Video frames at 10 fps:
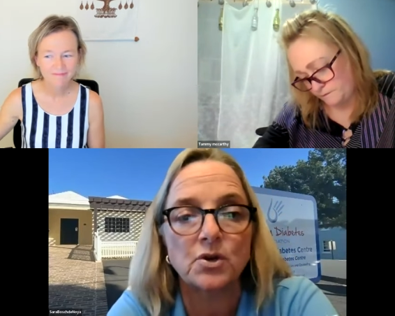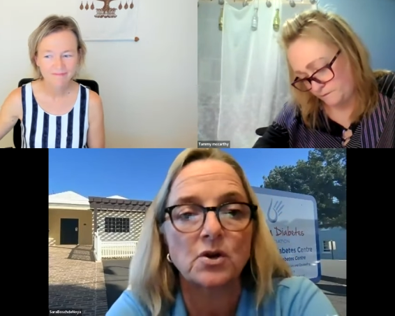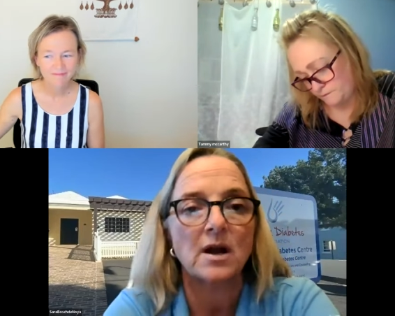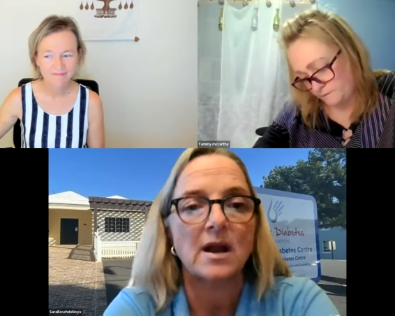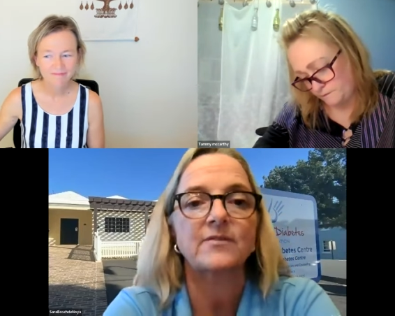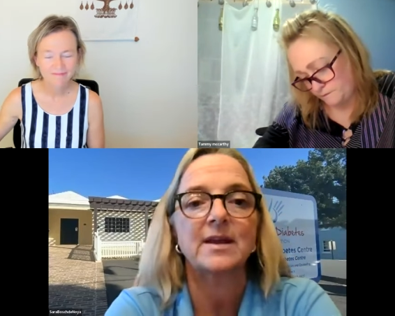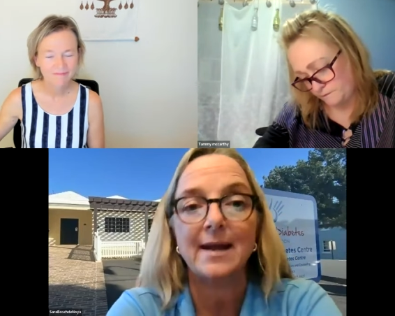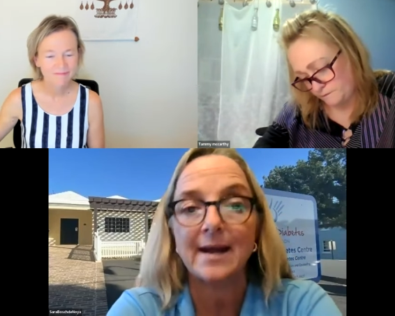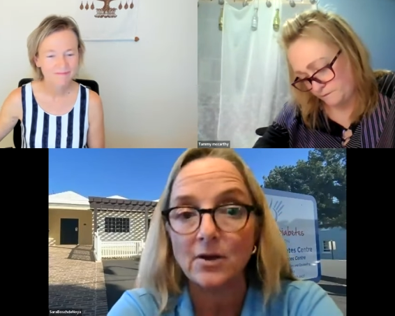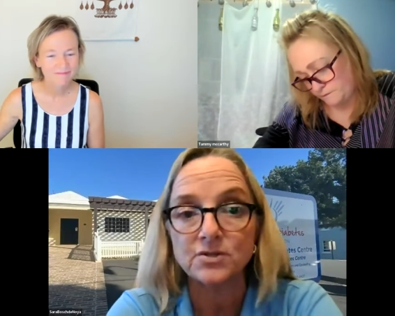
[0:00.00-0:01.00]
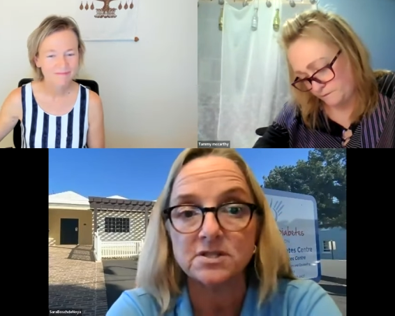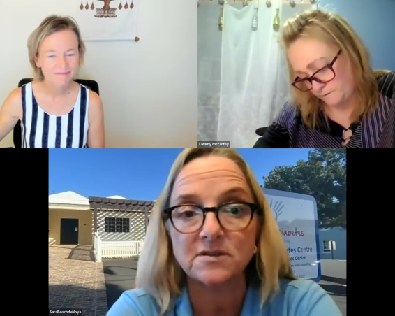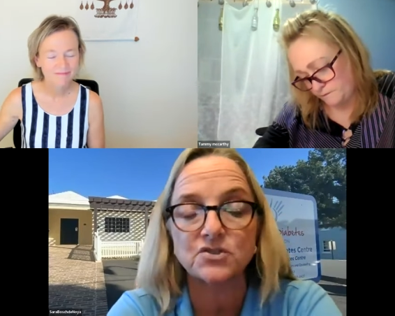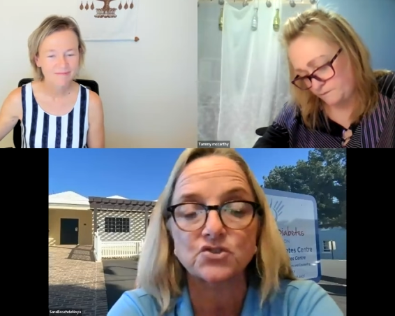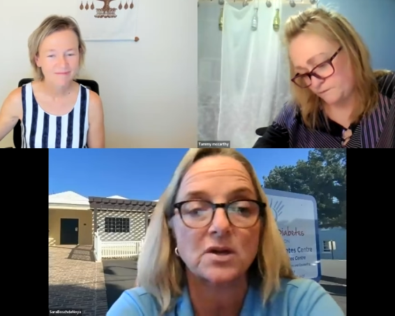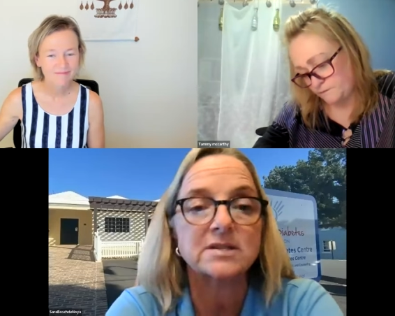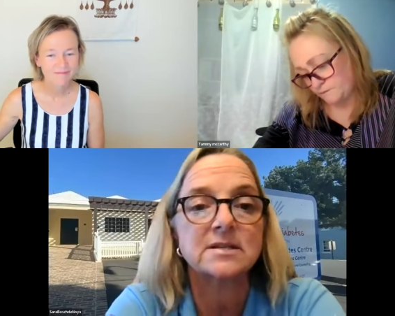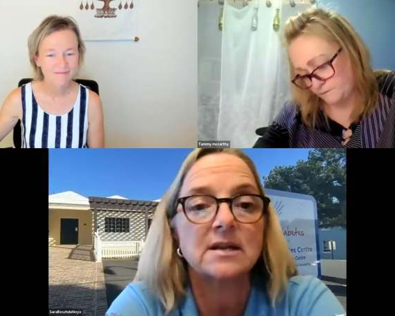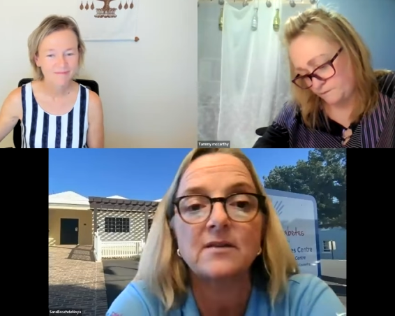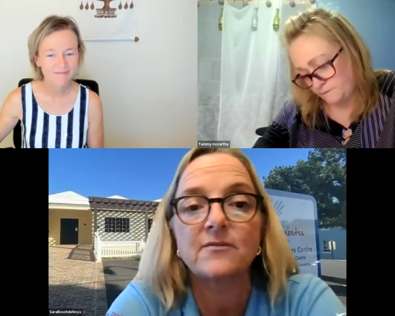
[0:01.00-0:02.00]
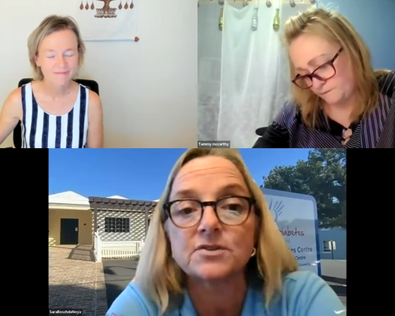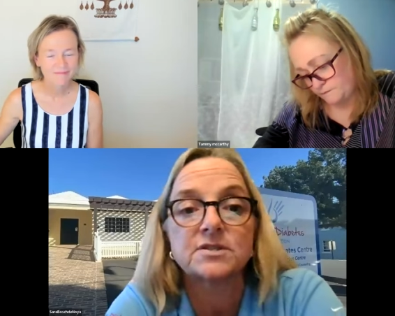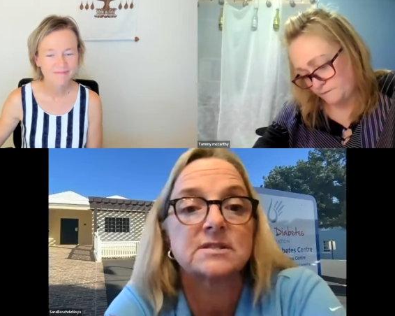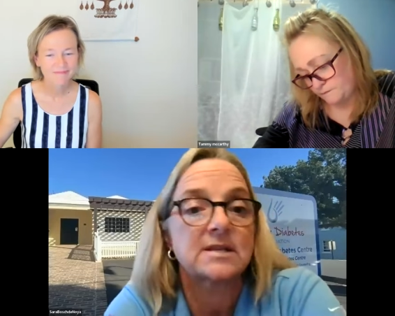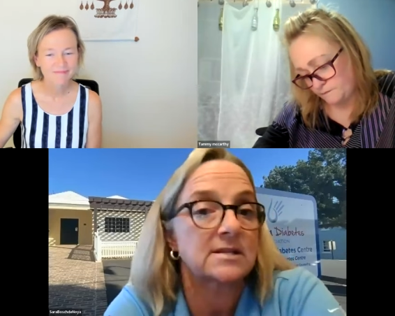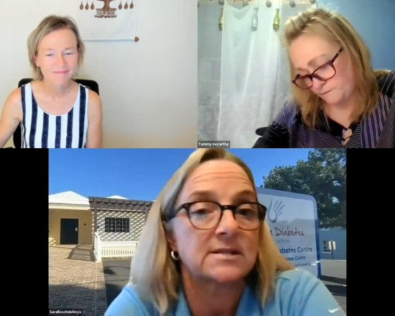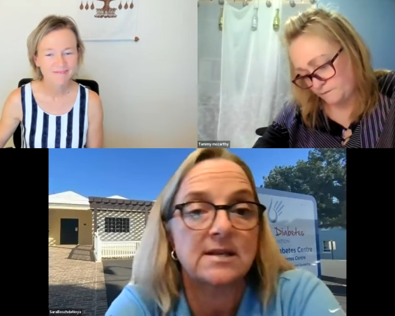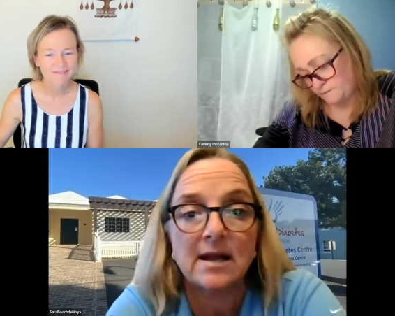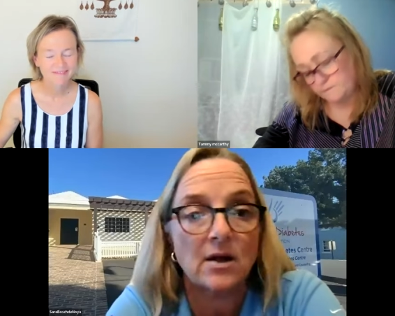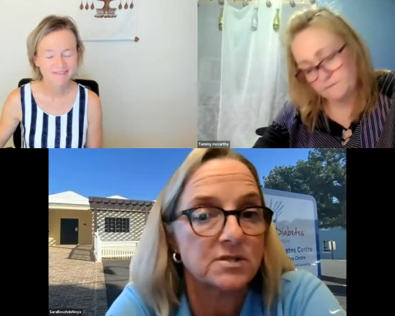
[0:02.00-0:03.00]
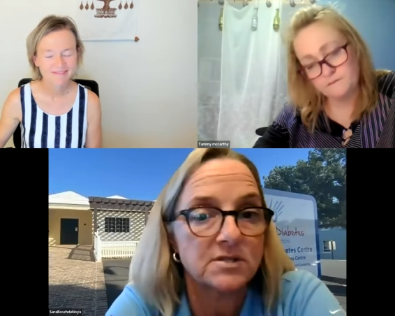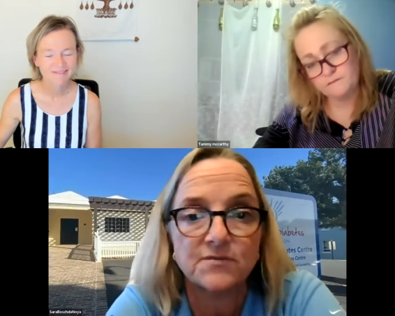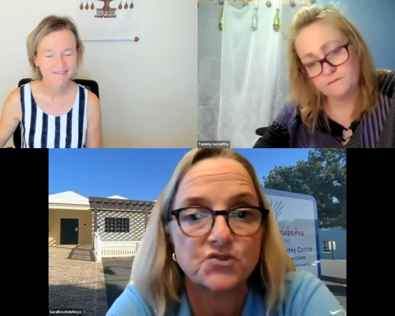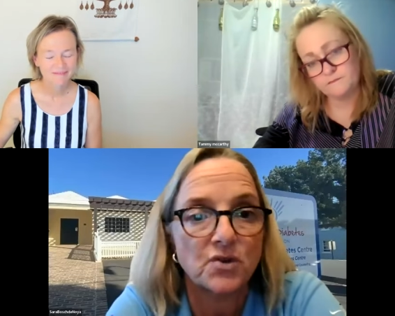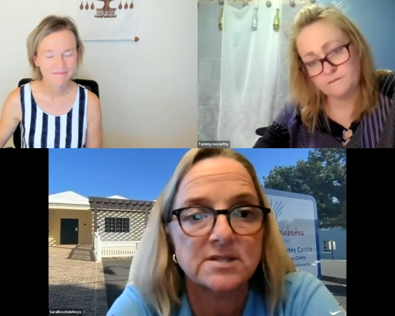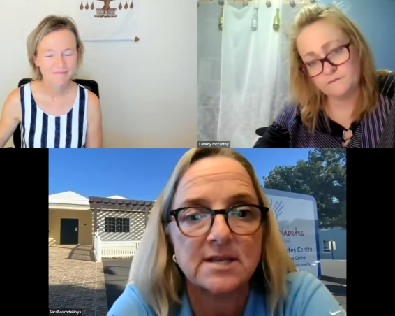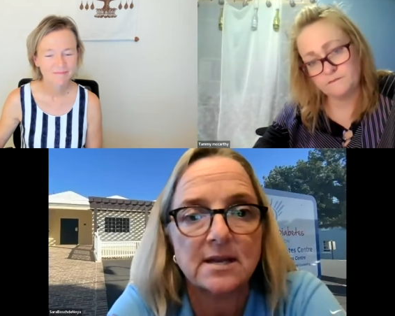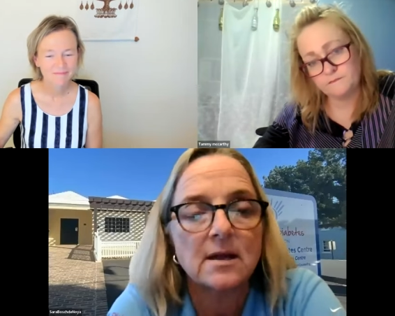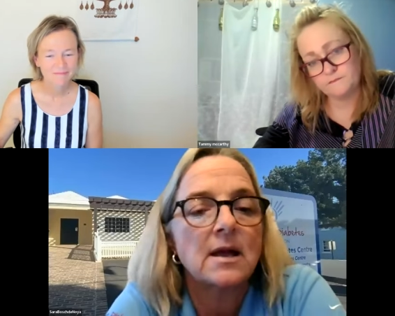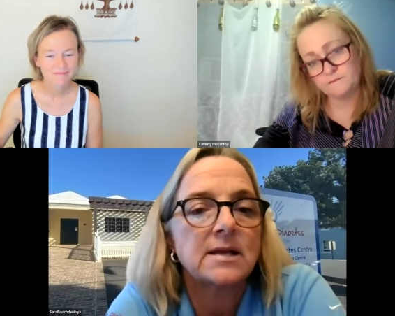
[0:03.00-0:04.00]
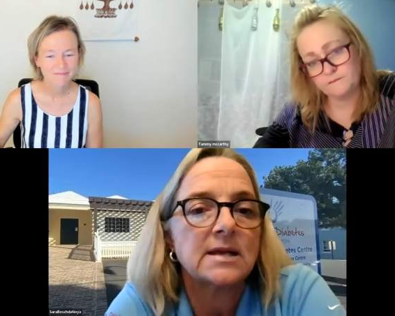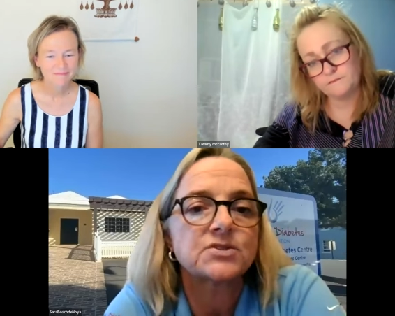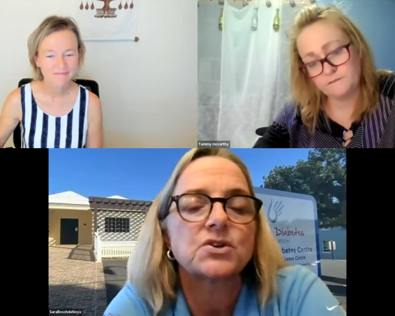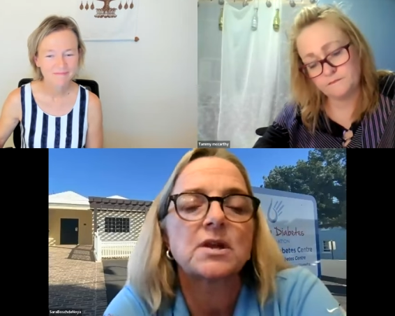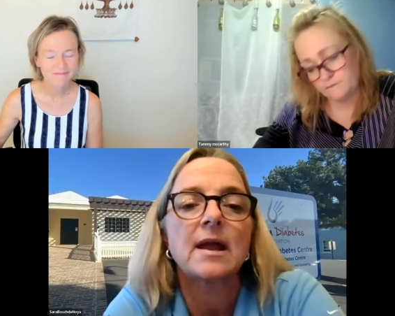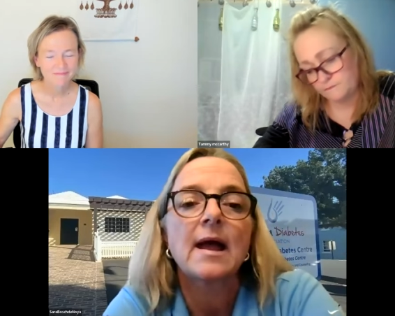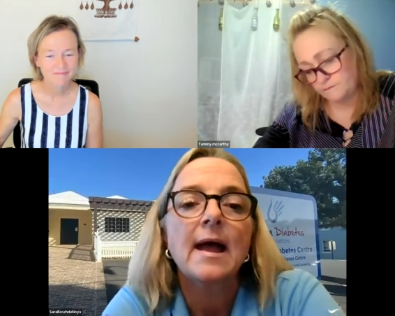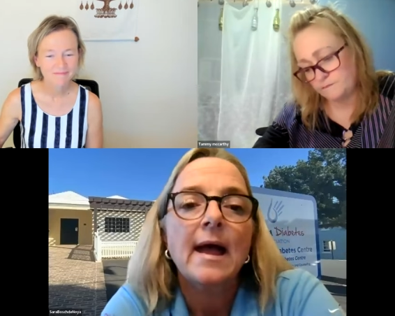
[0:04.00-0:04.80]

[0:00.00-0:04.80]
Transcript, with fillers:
Speaker 1: You're not having eight ounces of stress today versus 16 ounces of stress yesterday.